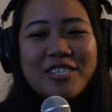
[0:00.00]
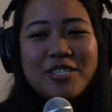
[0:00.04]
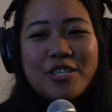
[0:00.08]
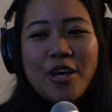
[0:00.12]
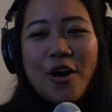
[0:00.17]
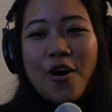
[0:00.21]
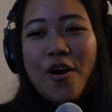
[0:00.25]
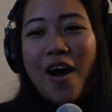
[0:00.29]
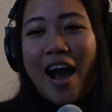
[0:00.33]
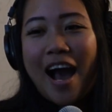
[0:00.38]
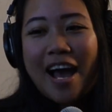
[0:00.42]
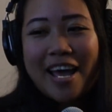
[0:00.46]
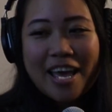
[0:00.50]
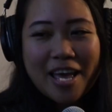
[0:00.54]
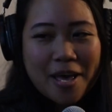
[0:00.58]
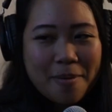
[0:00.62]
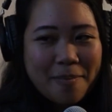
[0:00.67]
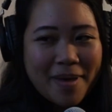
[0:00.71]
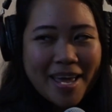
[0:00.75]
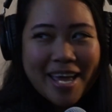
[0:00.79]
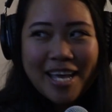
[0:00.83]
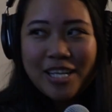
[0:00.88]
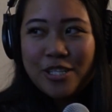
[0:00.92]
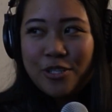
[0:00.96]
So I
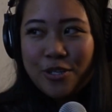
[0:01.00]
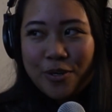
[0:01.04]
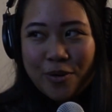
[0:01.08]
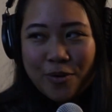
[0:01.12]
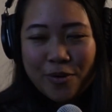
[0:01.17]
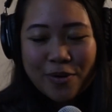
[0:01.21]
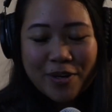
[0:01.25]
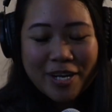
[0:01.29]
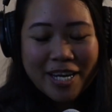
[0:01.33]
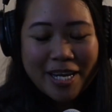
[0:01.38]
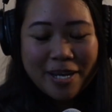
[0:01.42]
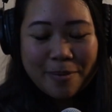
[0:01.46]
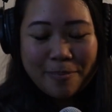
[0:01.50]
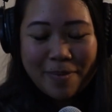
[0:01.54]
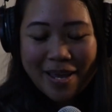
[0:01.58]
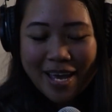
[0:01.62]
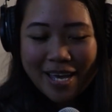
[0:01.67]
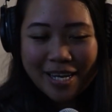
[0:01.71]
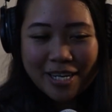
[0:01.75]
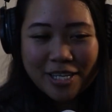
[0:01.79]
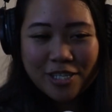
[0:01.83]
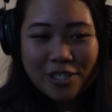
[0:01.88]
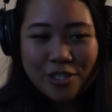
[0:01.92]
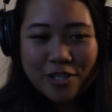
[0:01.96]
am a touring
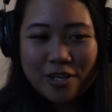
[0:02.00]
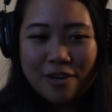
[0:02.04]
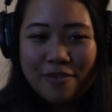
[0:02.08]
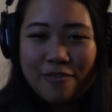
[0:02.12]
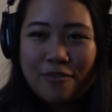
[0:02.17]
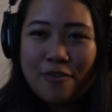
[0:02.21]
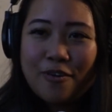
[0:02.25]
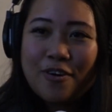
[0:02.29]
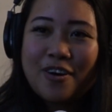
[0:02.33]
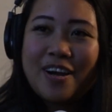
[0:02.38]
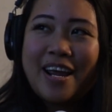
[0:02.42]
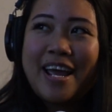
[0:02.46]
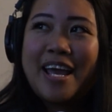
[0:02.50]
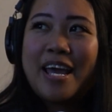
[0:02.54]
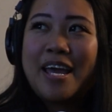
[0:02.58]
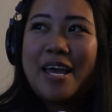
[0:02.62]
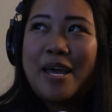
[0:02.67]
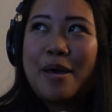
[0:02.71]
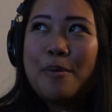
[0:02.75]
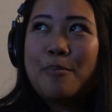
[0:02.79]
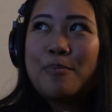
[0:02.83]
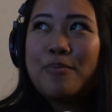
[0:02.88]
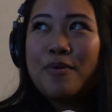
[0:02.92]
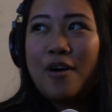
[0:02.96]
manager for
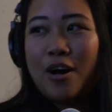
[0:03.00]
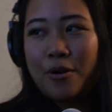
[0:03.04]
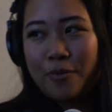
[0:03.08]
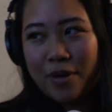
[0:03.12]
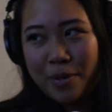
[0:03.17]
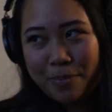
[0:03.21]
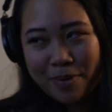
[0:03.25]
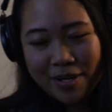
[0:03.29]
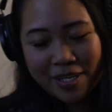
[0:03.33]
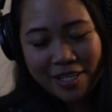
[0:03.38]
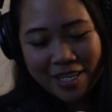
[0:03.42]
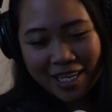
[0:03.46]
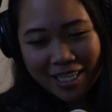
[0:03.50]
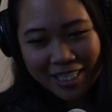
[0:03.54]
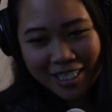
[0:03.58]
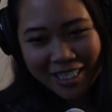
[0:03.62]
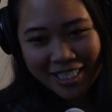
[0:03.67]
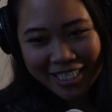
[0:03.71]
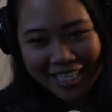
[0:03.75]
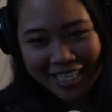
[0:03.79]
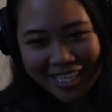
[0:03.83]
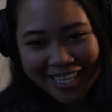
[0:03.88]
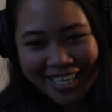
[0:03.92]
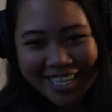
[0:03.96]
a Broadway
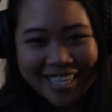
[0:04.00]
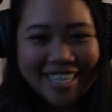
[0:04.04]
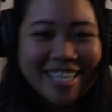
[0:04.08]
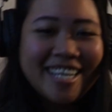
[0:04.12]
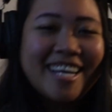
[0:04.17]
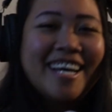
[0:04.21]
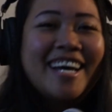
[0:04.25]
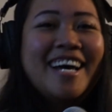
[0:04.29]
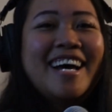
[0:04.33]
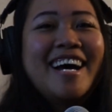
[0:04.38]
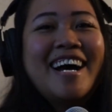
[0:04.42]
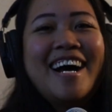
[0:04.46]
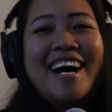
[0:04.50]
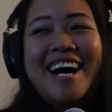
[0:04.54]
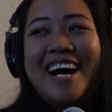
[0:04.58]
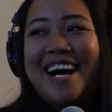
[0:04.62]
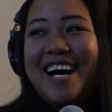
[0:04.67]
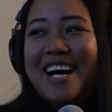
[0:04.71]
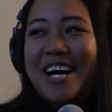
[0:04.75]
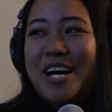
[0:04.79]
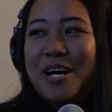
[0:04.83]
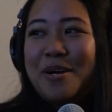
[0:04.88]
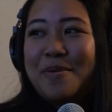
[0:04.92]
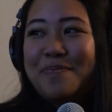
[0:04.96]
production.
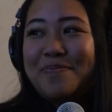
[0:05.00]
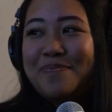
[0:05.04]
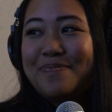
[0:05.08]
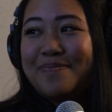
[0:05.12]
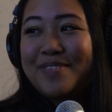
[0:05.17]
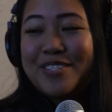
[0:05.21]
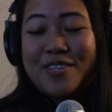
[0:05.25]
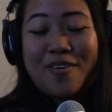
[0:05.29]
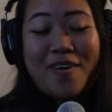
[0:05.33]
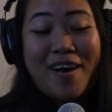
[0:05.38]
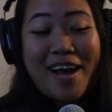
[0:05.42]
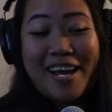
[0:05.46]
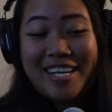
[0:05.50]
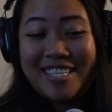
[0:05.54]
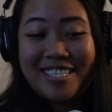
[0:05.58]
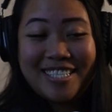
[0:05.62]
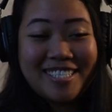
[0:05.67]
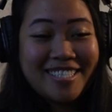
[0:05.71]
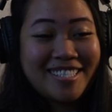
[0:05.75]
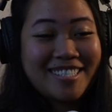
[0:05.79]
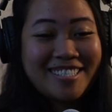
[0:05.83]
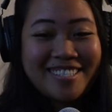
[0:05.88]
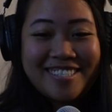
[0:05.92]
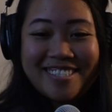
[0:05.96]
So I
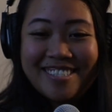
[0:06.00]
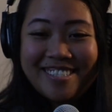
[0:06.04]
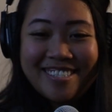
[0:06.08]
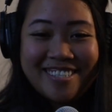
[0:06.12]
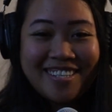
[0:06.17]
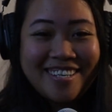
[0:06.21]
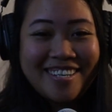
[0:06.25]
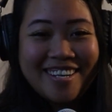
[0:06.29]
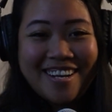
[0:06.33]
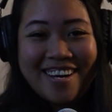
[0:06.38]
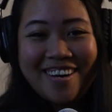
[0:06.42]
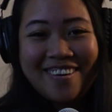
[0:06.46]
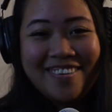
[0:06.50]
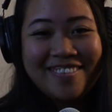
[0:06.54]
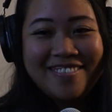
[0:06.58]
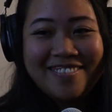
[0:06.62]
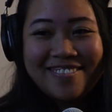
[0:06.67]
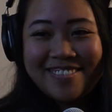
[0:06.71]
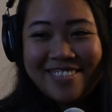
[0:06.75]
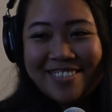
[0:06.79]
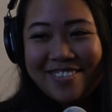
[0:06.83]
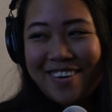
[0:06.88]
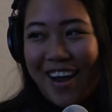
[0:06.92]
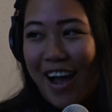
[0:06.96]
just,
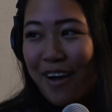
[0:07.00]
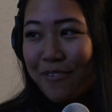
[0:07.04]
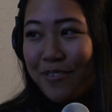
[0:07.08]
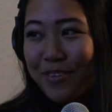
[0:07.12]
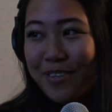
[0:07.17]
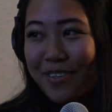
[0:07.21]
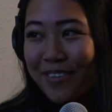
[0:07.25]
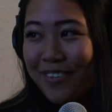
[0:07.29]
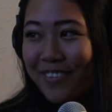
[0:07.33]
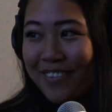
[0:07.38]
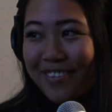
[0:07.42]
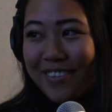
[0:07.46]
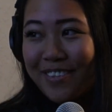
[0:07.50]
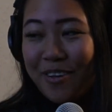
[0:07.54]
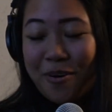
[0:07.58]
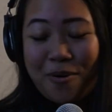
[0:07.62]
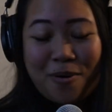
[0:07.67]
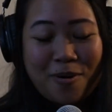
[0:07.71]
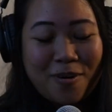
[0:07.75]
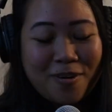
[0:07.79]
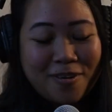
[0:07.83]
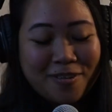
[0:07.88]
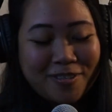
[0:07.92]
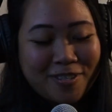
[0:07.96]
travel the
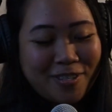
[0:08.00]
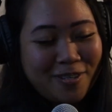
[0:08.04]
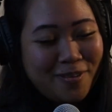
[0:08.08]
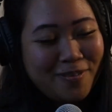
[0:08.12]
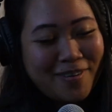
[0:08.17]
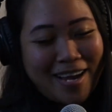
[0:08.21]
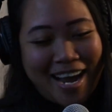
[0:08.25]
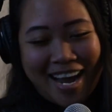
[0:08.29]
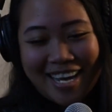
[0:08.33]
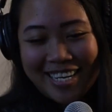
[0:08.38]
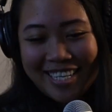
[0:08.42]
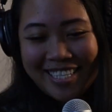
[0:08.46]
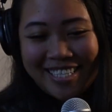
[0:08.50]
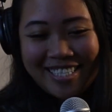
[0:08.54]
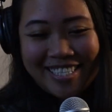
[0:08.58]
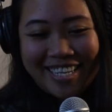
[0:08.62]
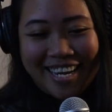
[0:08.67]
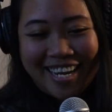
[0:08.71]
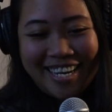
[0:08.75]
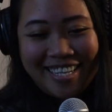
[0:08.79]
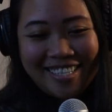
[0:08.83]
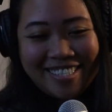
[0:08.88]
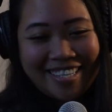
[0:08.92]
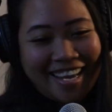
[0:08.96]
whole United
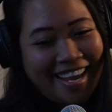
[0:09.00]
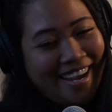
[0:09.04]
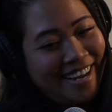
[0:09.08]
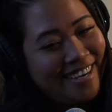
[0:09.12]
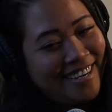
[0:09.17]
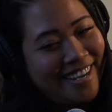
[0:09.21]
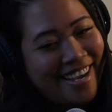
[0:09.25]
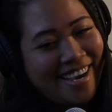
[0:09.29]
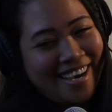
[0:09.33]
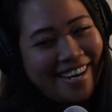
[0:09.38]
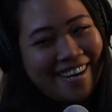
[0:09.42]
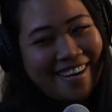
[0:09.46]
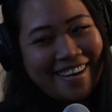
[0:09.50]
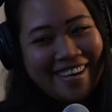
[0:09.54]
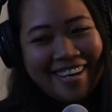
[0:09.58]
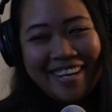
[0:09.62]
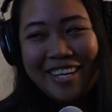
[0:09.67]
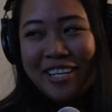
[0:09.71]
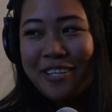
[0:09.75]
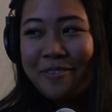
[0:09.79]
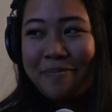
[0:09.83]
States and Canada.